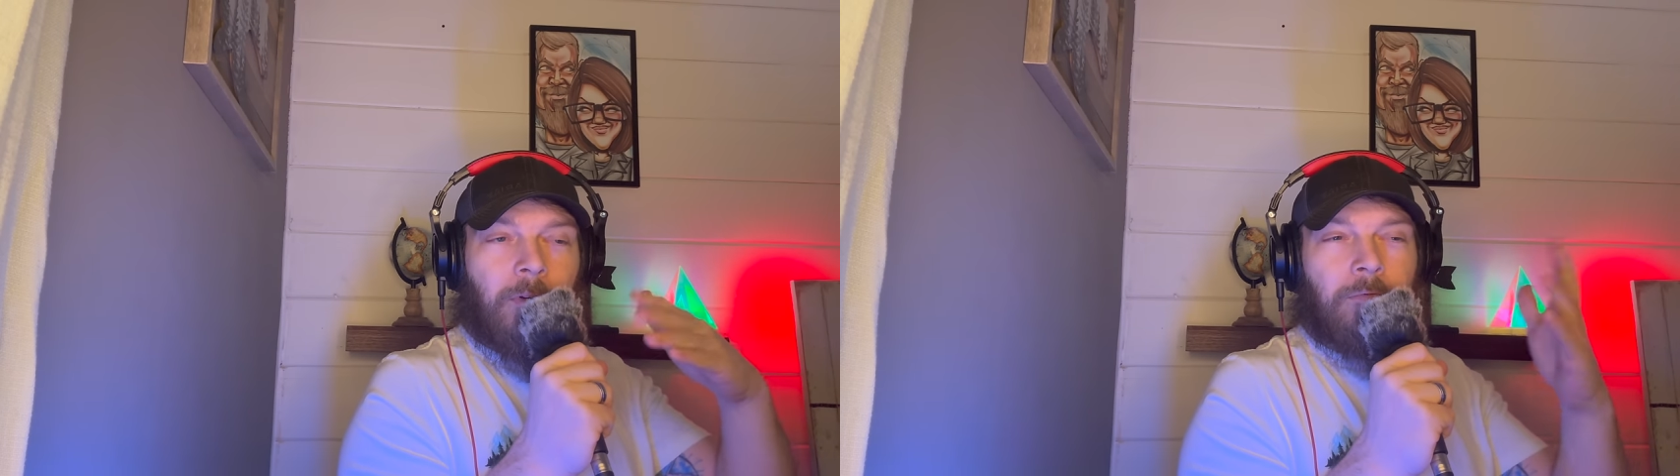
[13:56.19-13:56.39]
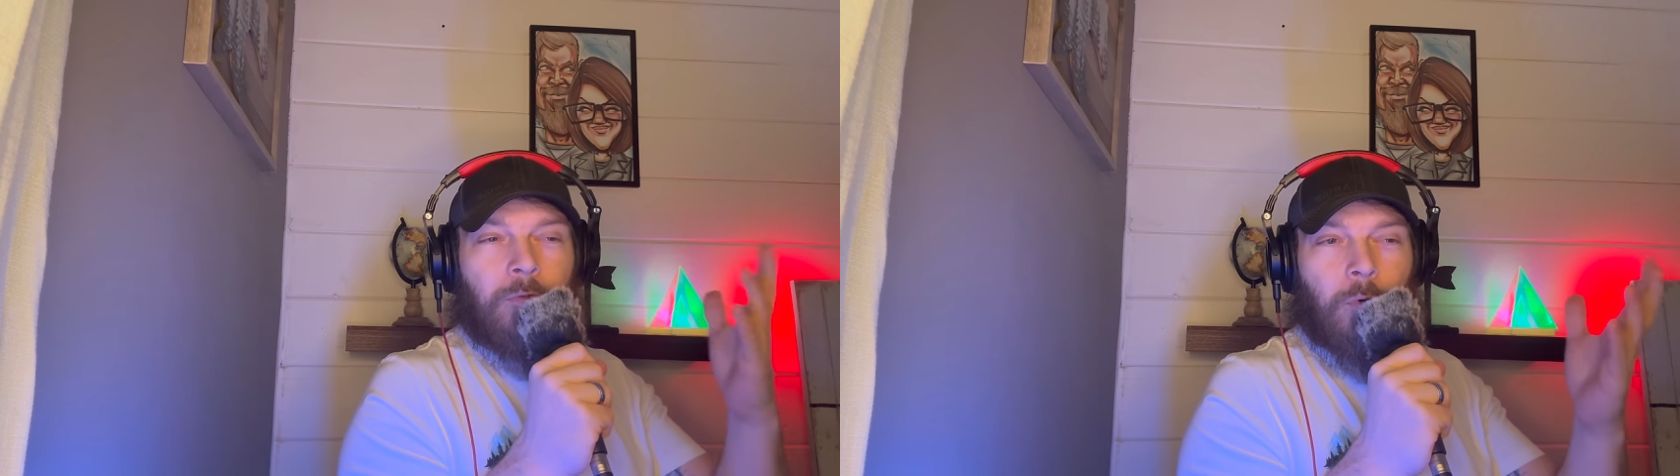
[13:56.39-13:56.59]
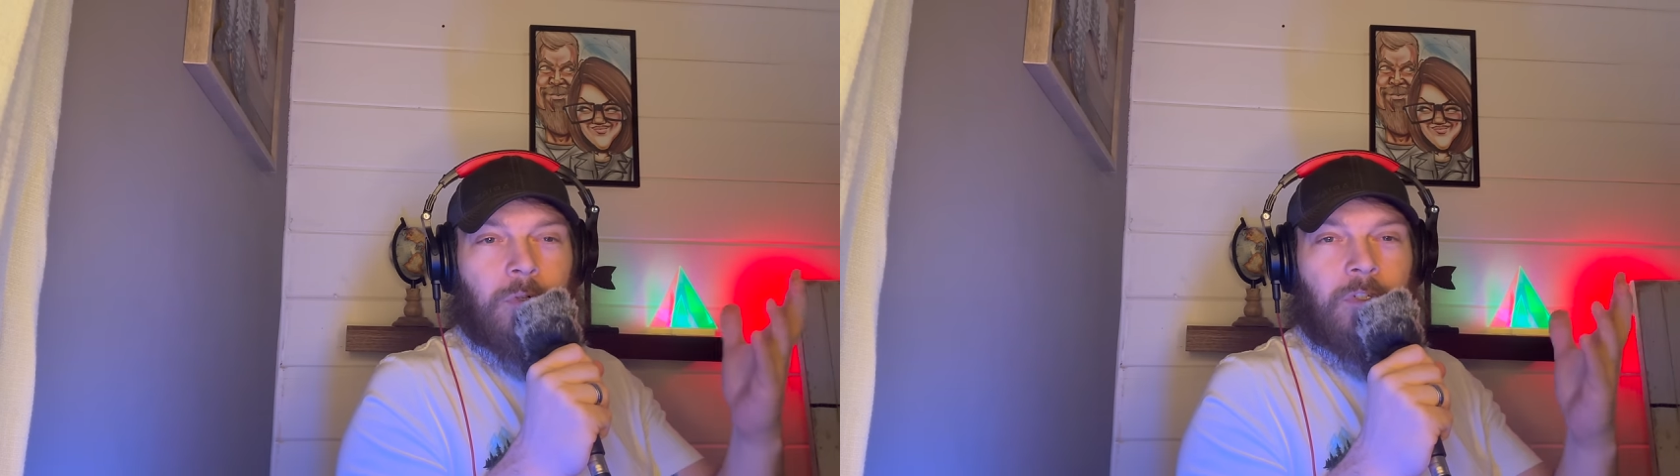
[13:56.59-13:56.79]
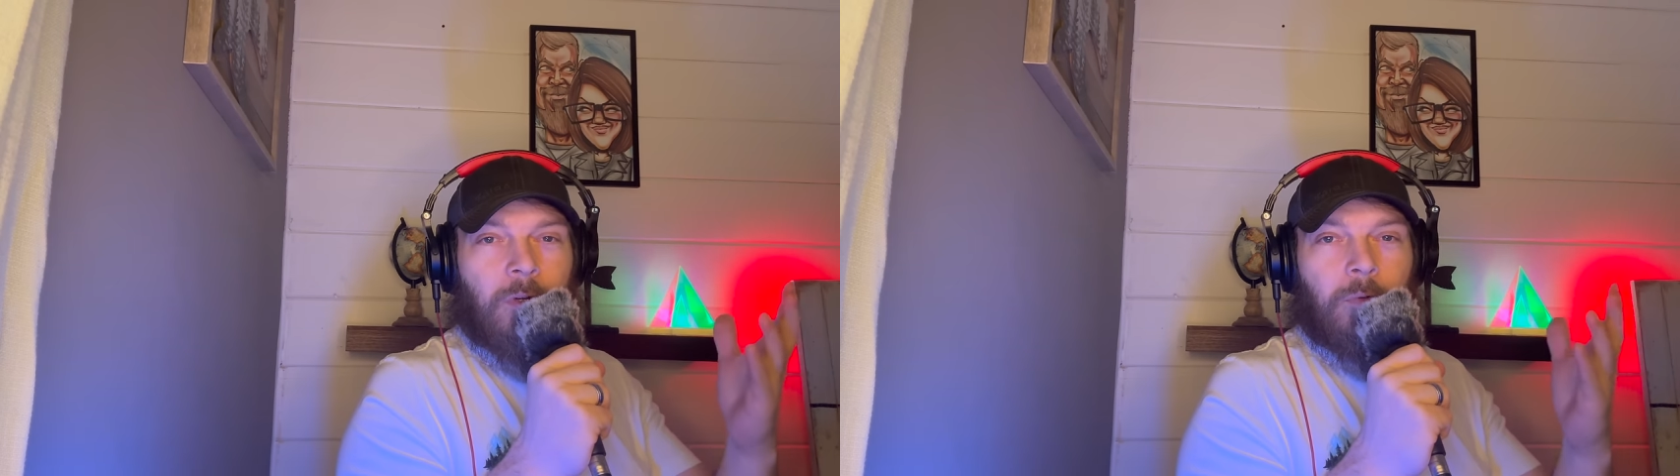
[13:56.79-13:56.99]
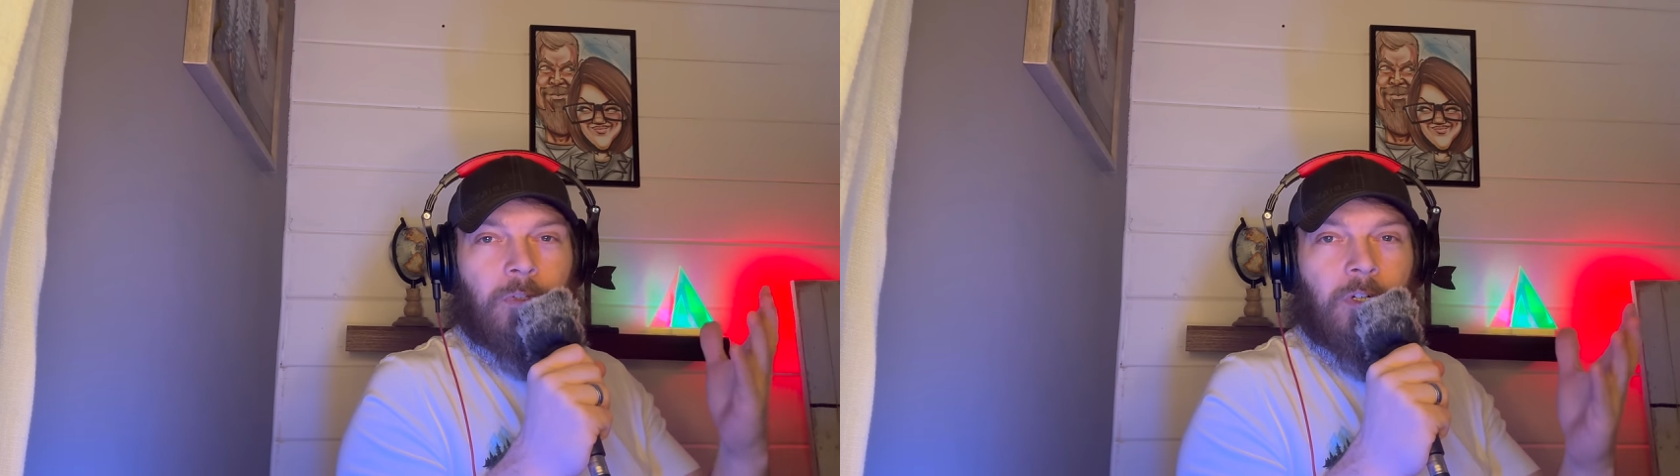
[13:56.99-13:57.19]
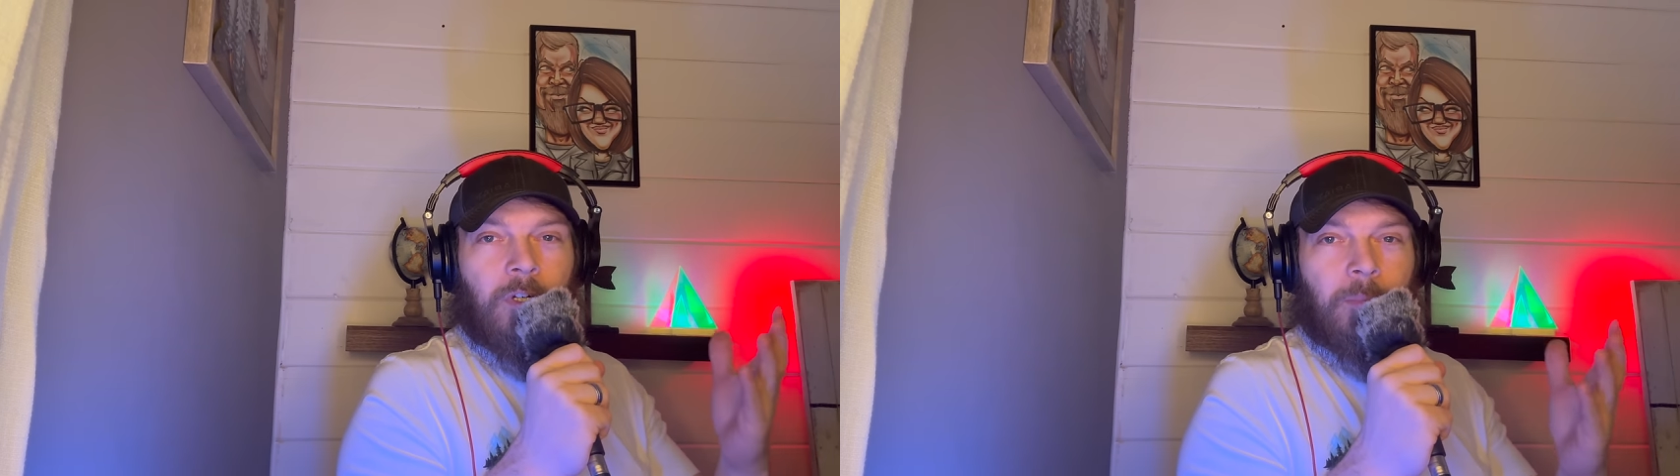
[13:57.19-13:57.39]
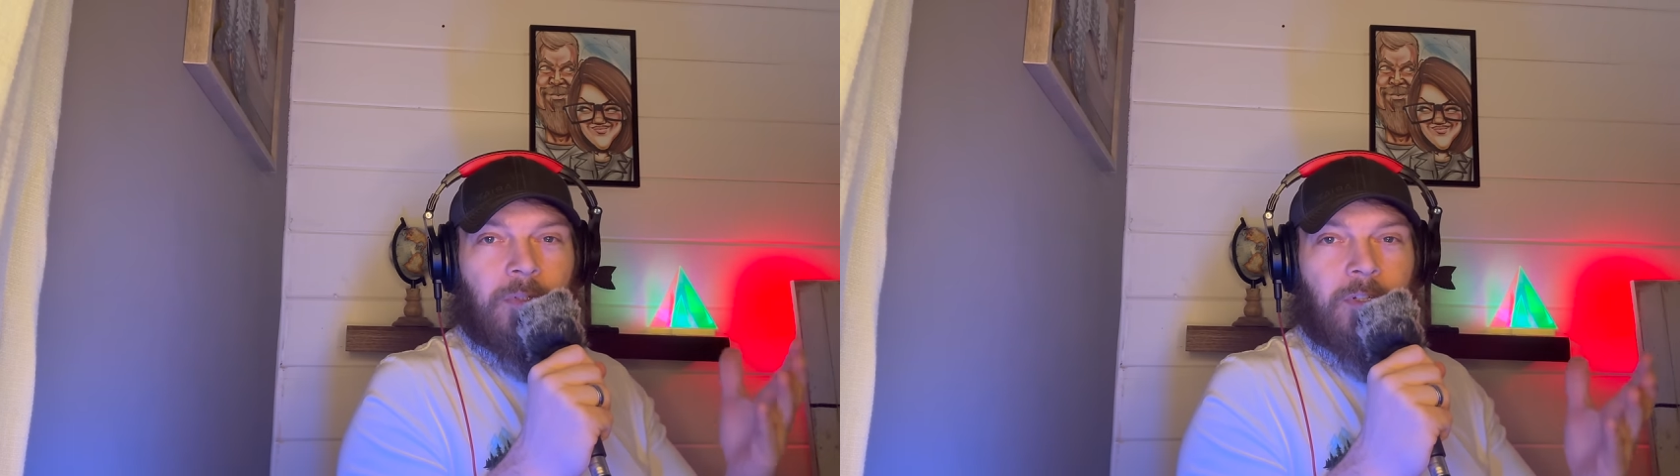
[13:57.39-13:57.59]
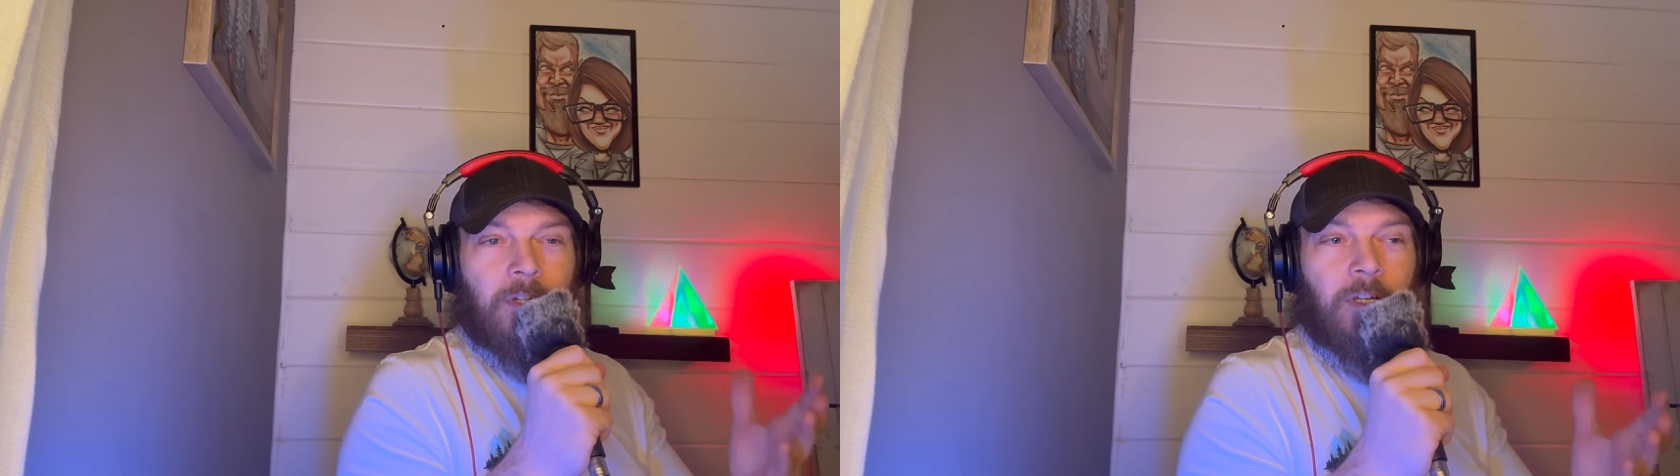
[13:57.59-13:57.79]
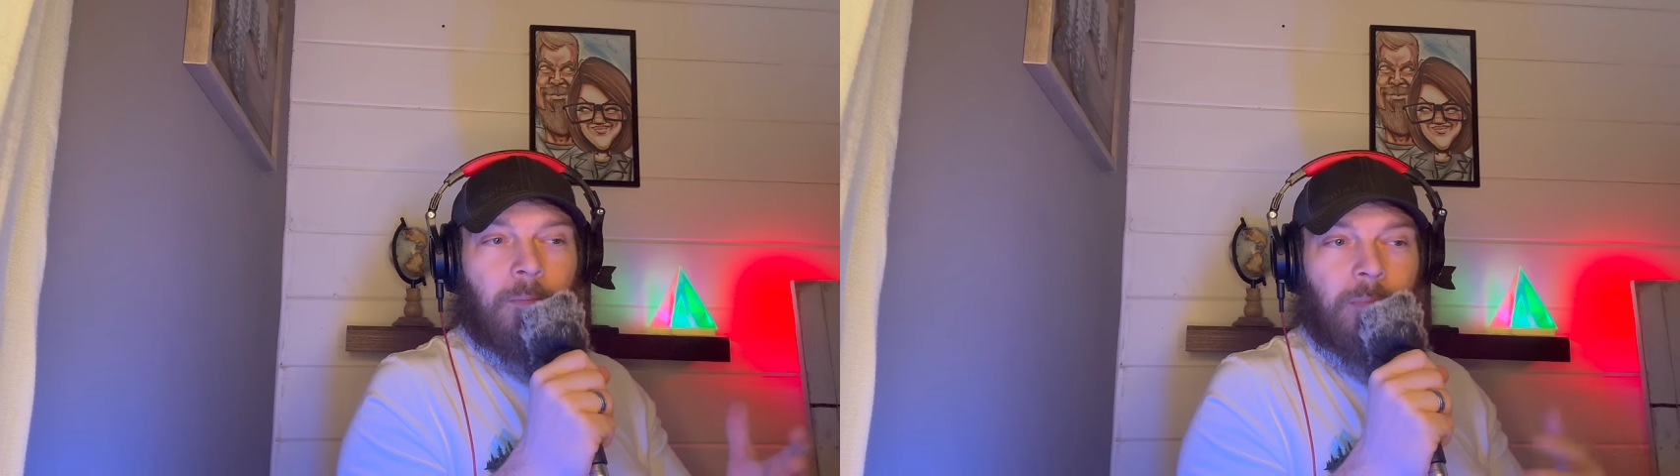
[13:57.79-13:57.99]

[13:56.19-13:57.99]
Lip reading: Of course they would look up and see it,